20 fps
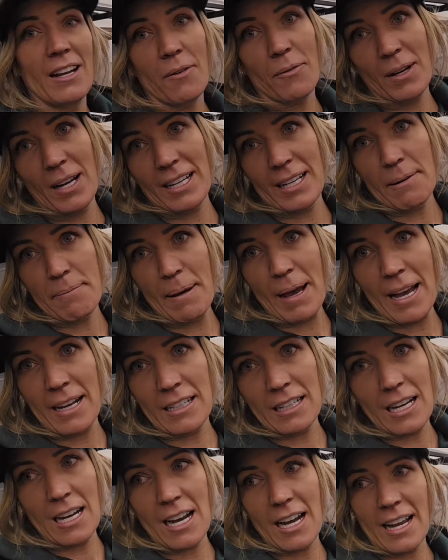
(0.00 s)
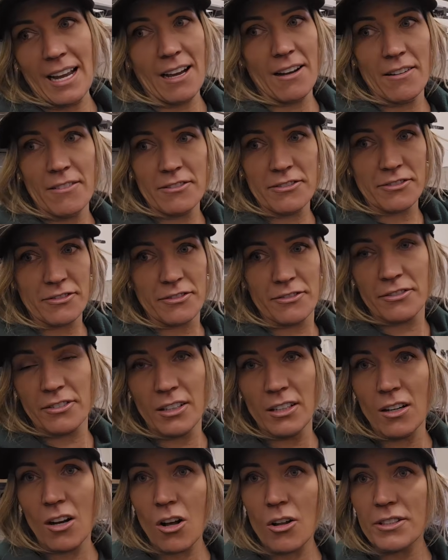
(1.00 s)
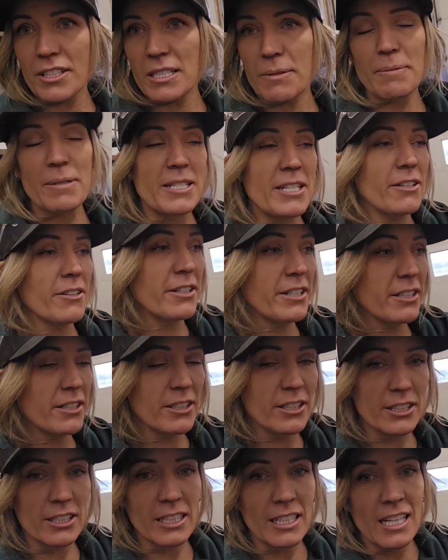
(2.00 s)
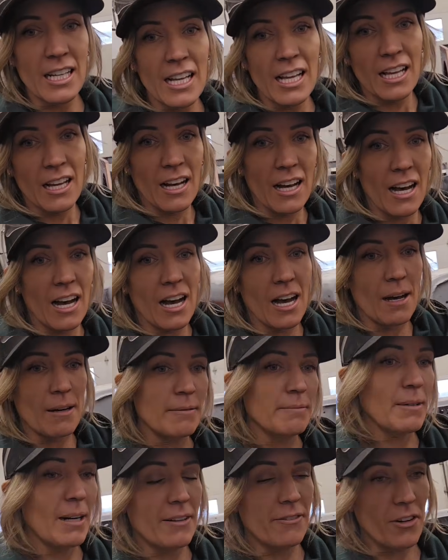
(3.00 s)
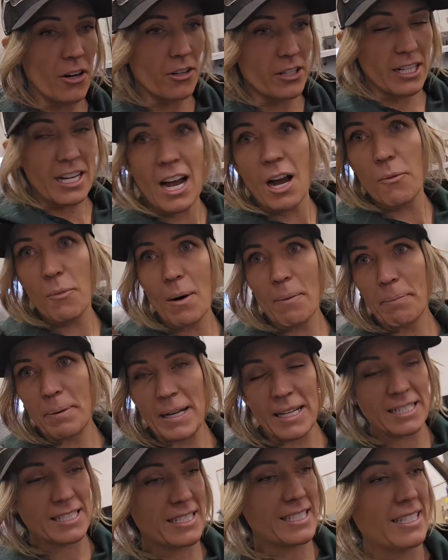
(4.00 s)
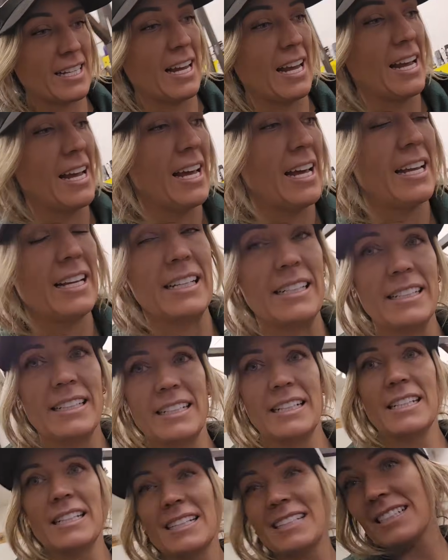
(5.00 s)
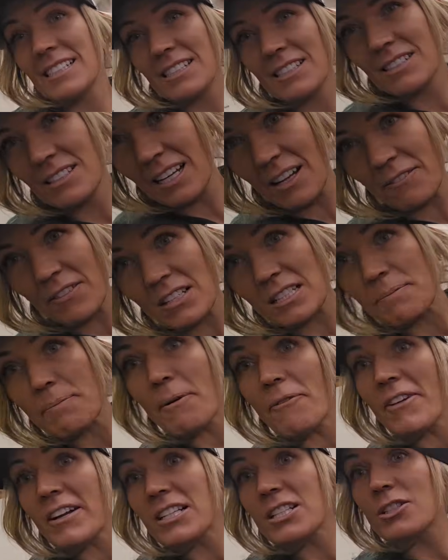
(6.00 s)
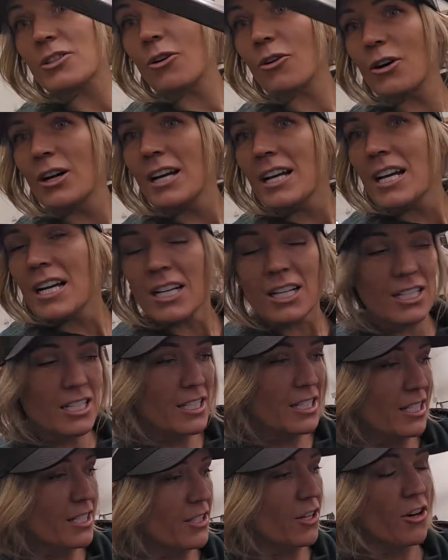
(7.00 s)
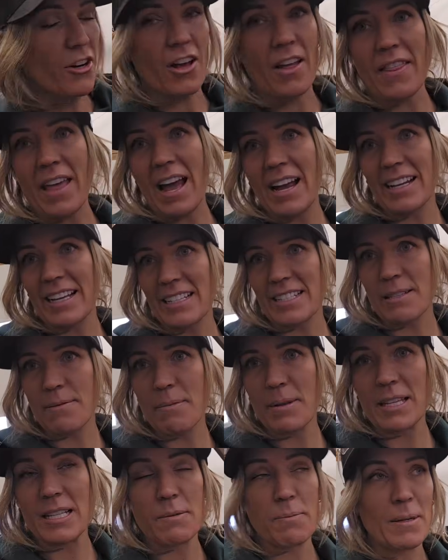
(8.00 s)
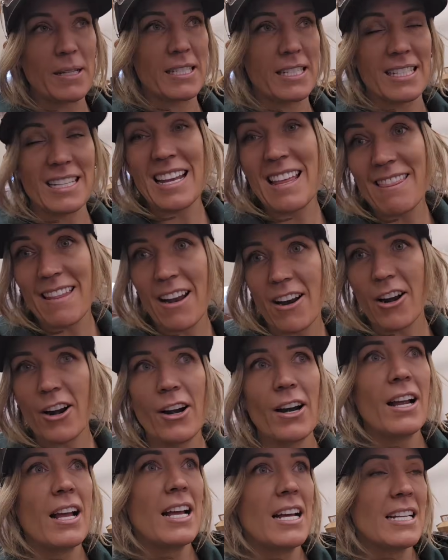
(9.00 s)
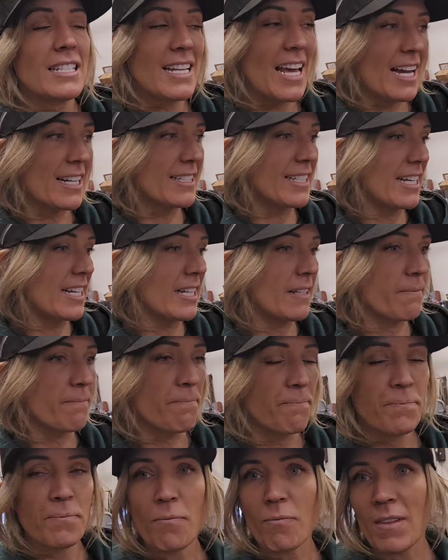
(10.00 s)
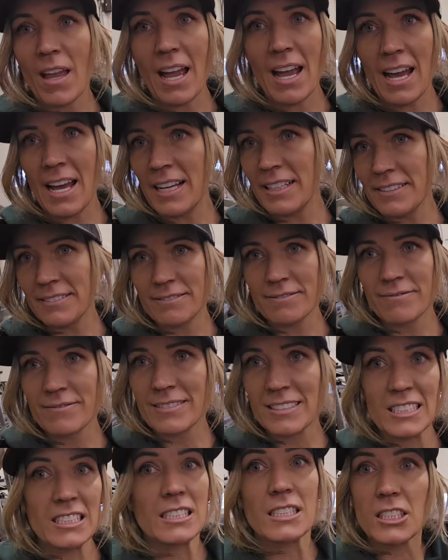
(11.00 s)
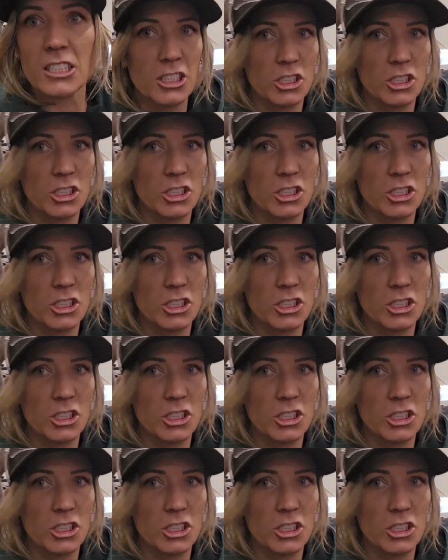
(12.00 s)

and when I get back, I have all this material. I've already cut one piece, and it fits perfect. So I'm gonna just start on that, get some of these pieces in there, tacked in, and just